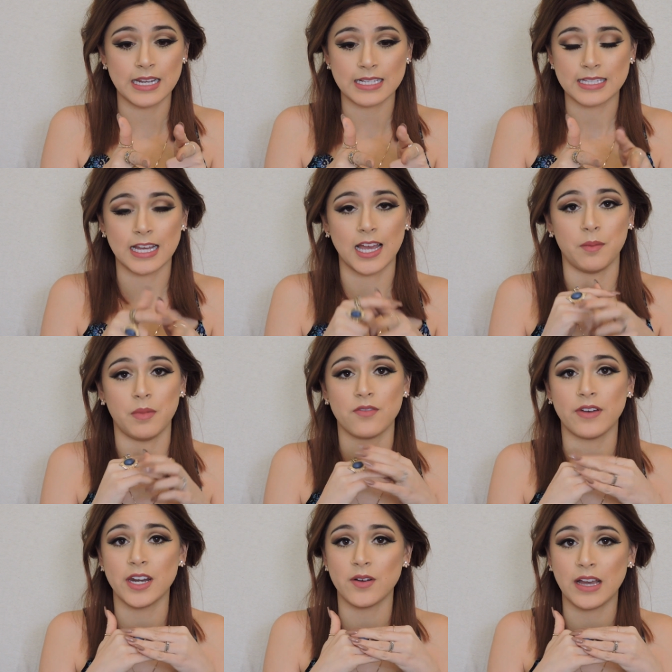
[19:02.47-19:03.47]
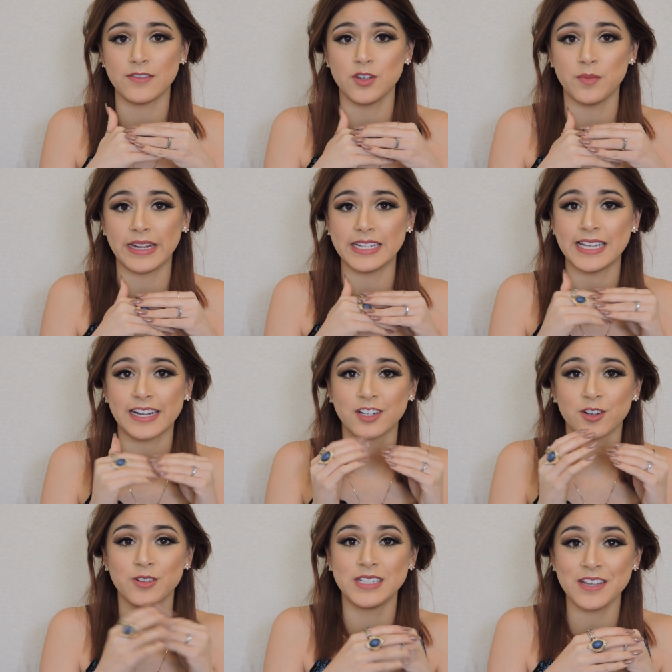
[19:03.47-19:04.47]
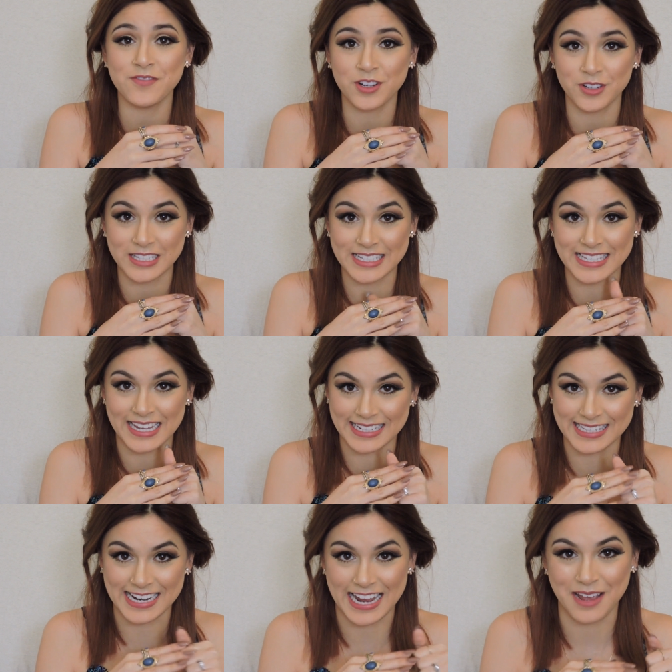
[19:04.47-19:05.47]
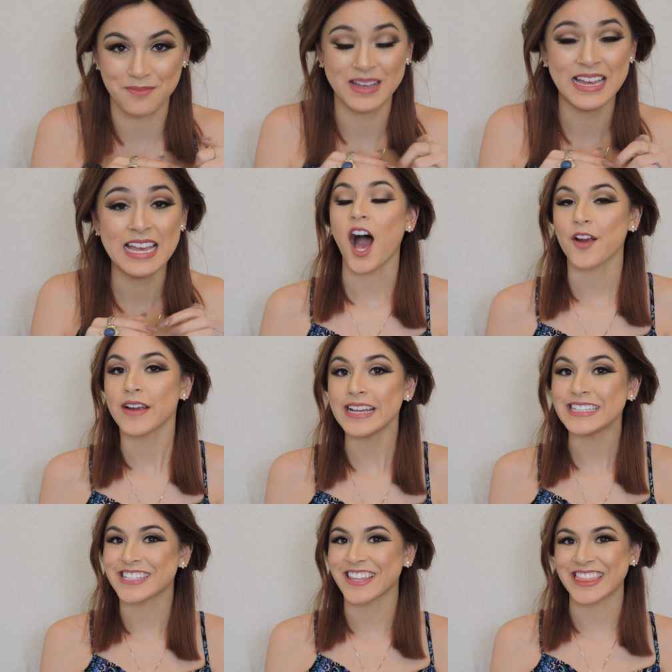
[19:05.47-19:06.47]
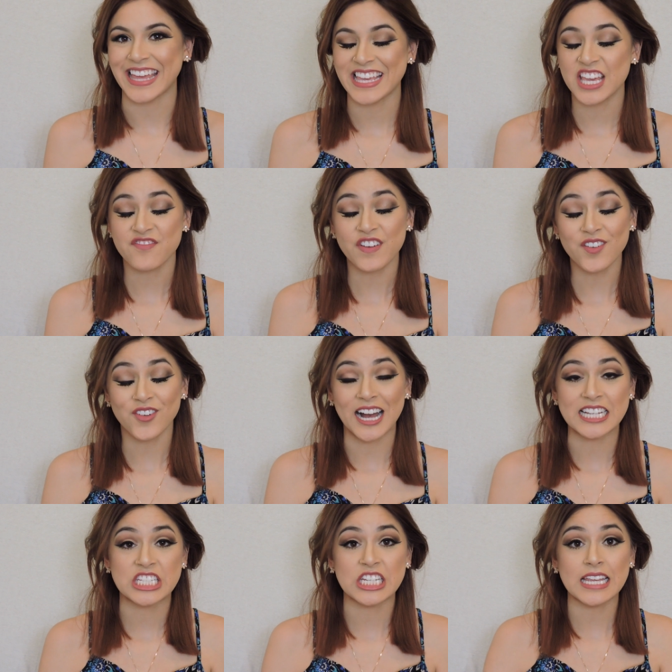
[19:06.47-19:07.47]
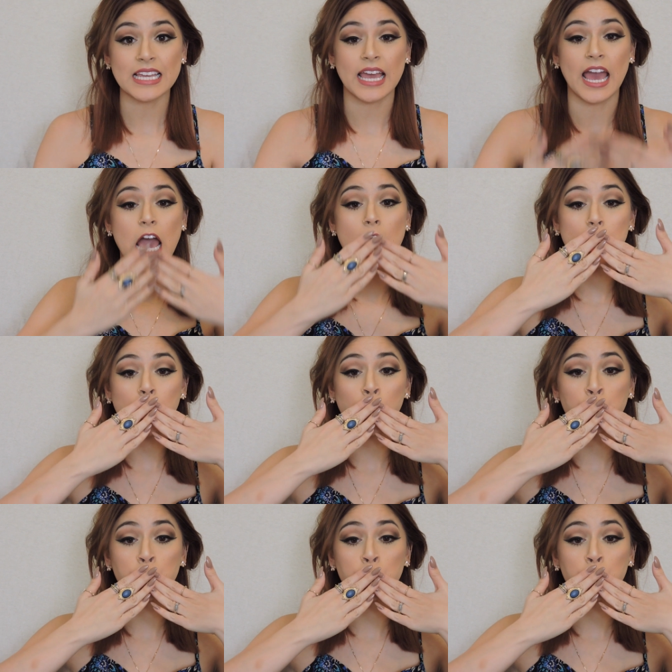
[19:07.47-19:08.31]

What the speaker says: next time, if I don't have too many technical difficulties next time. Alright, so thank you for watching, and